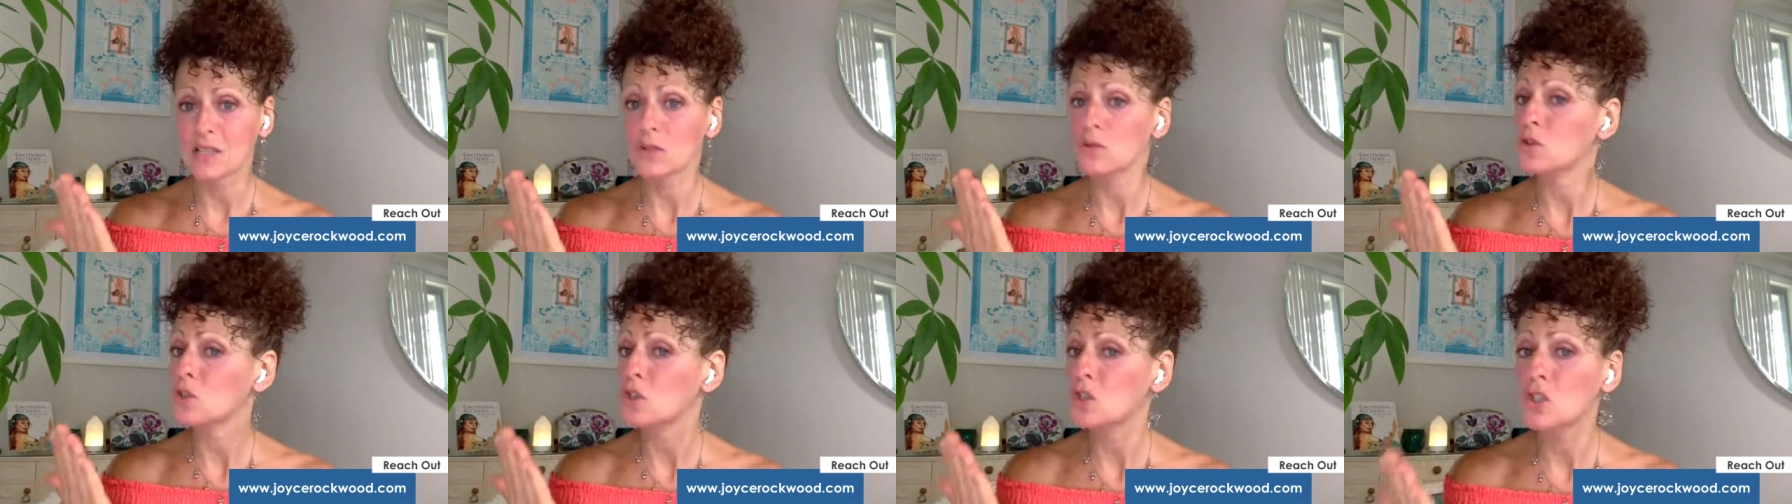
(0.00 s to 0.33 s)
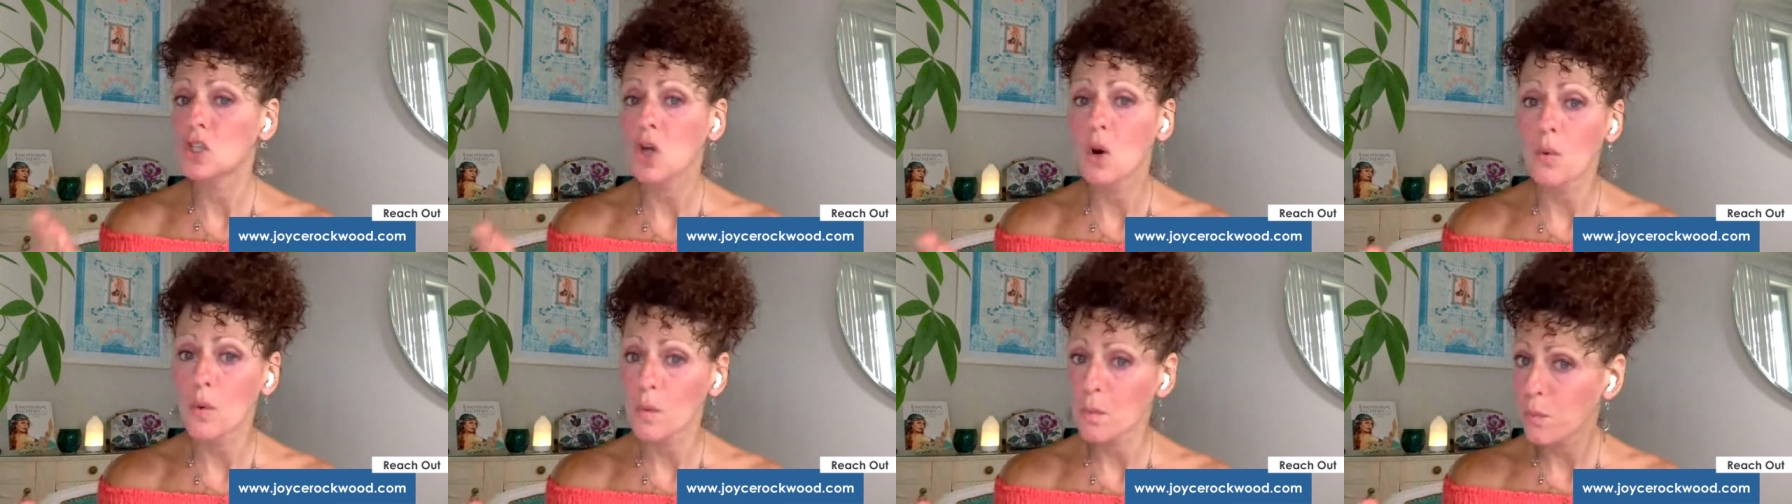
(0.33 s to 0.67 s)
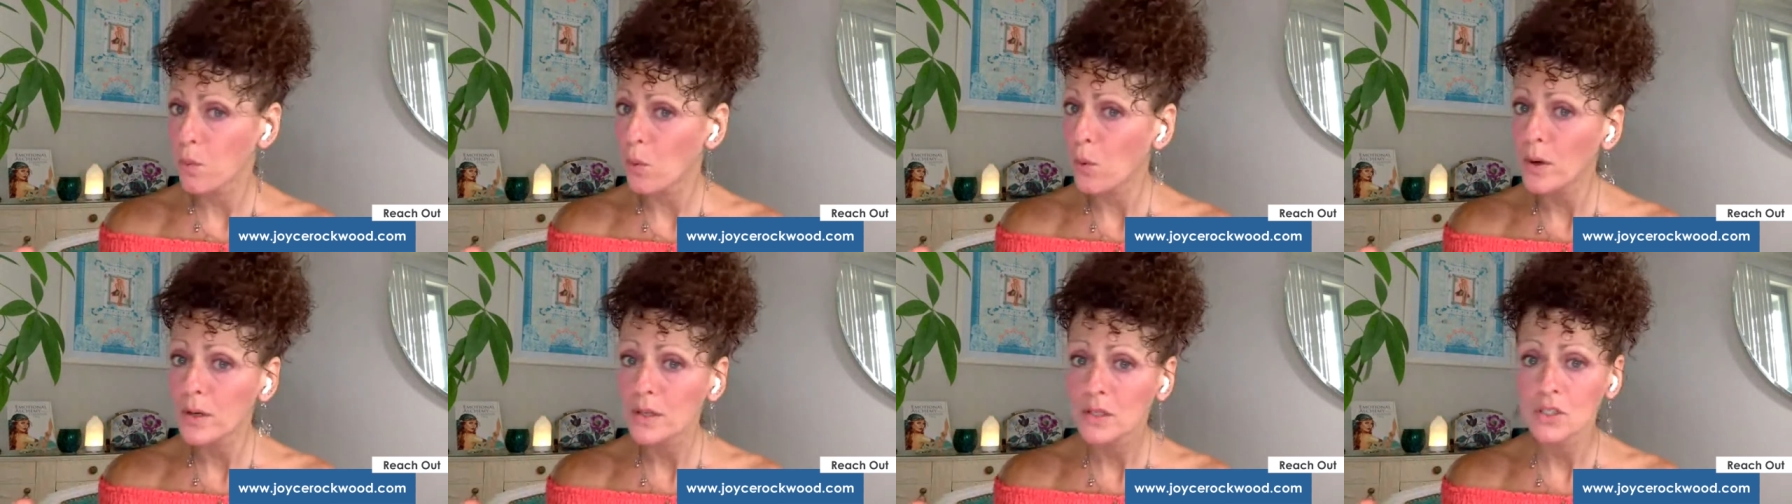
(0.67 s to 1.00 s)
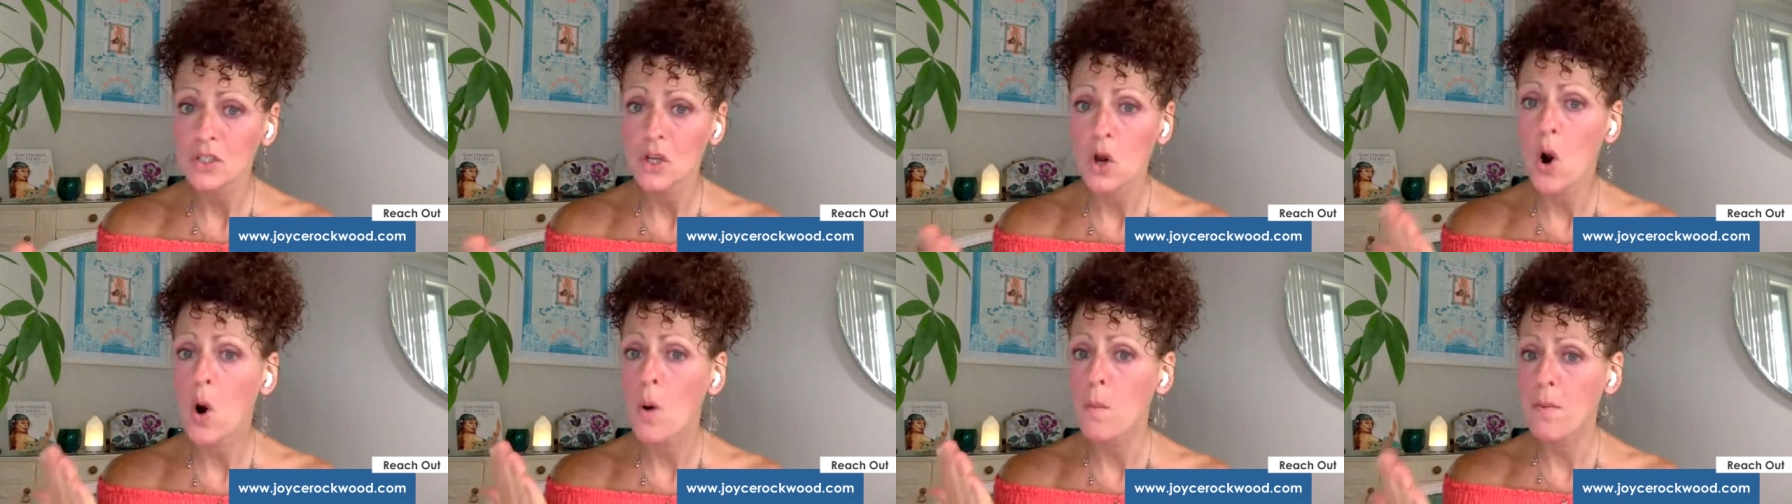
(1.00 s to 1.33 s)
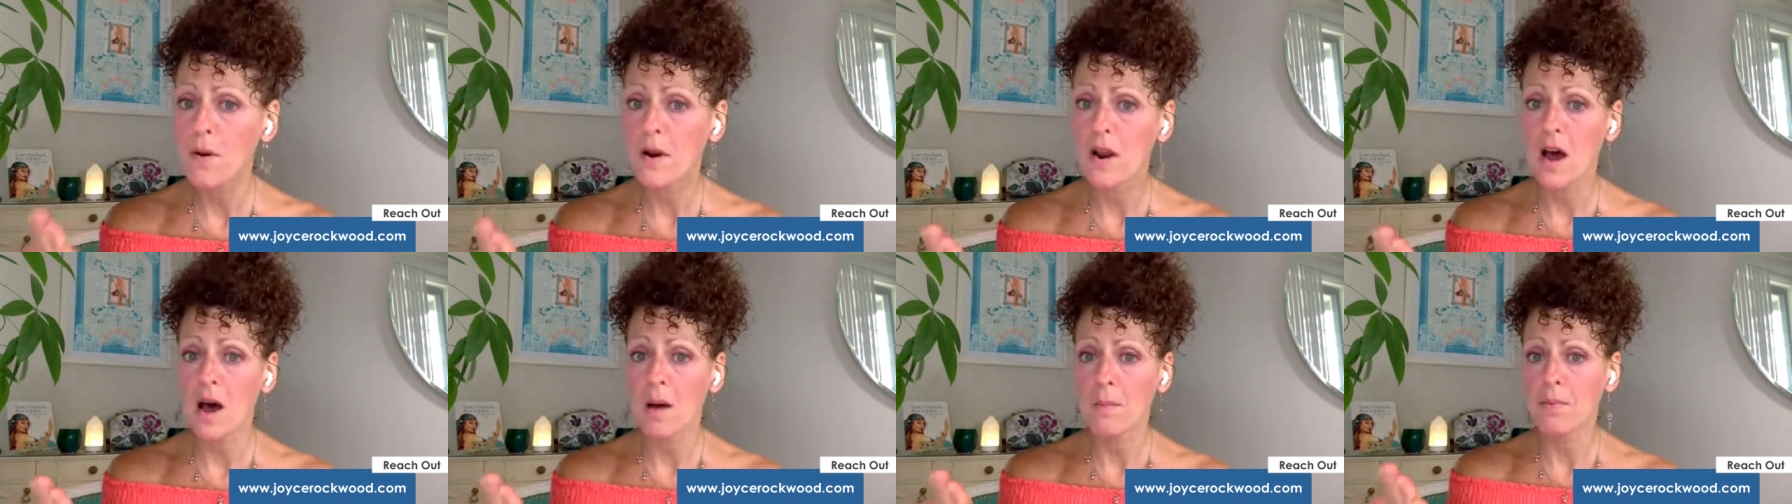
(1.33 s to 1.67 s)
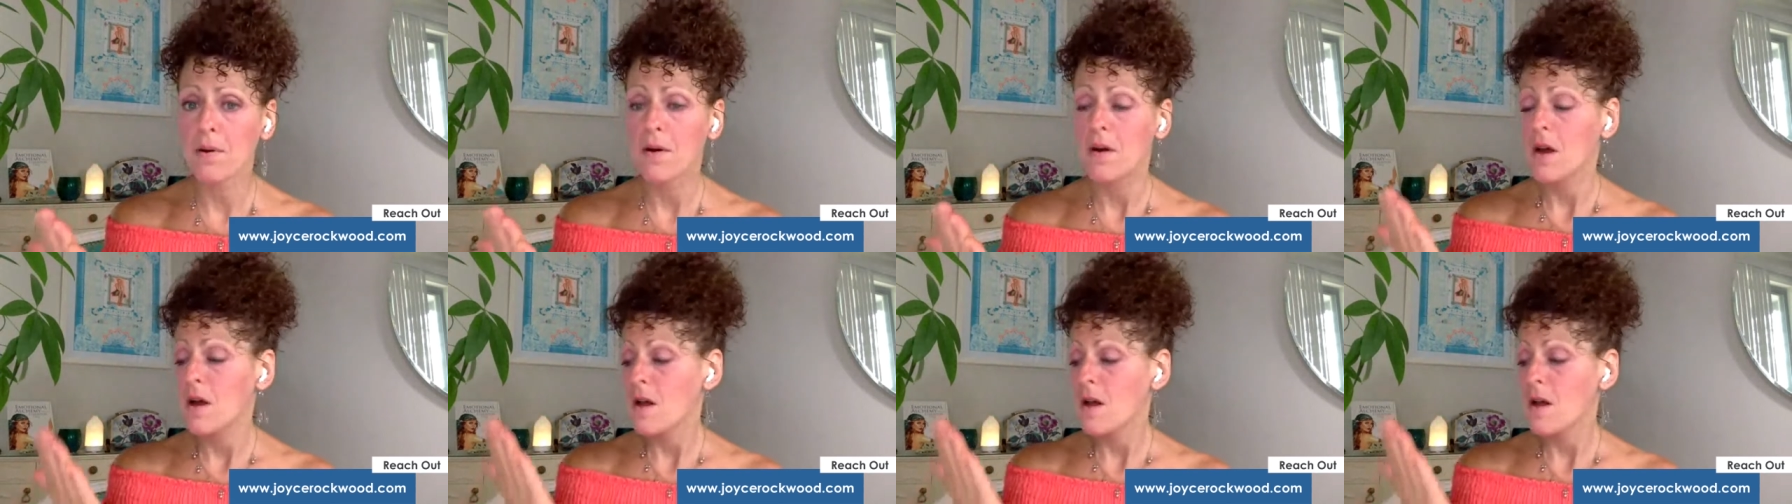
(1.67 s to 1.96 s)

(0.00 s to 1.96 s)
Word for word: It's so important to open up,